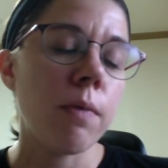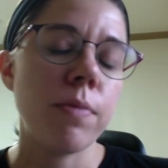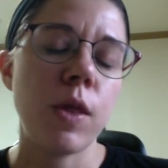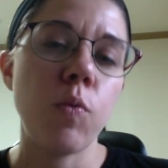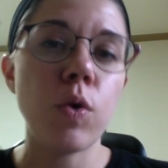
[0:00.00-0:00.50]

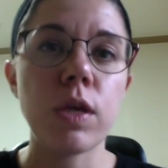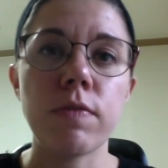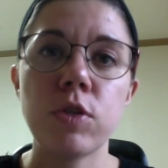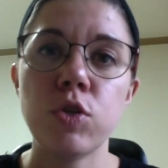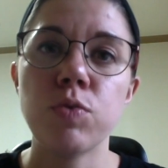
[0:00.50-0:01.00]
they won't give
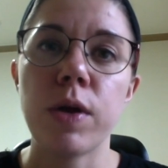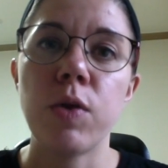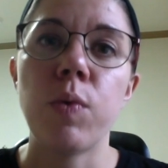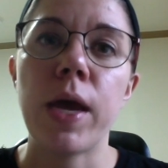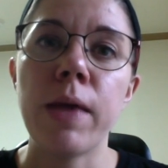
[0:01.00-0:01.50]
it to you right
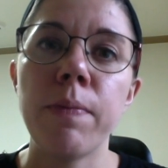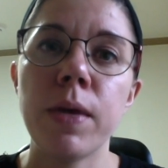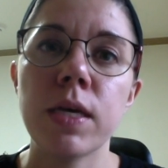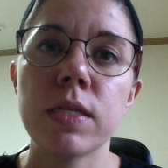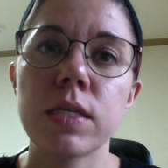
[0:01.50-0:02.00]
away
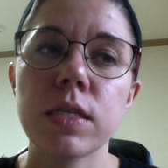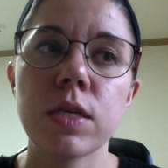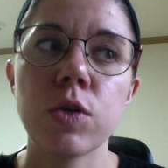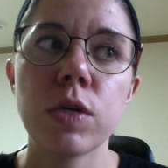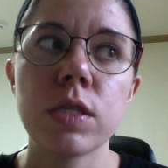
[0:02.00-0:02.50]
because
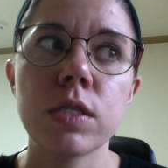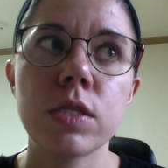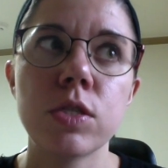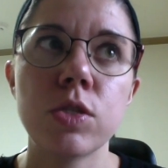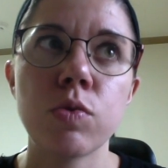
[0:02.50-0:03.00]

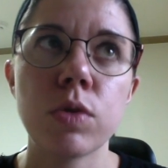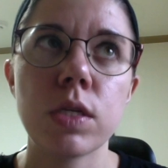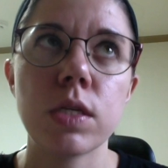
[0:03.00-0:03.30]
Koreans don't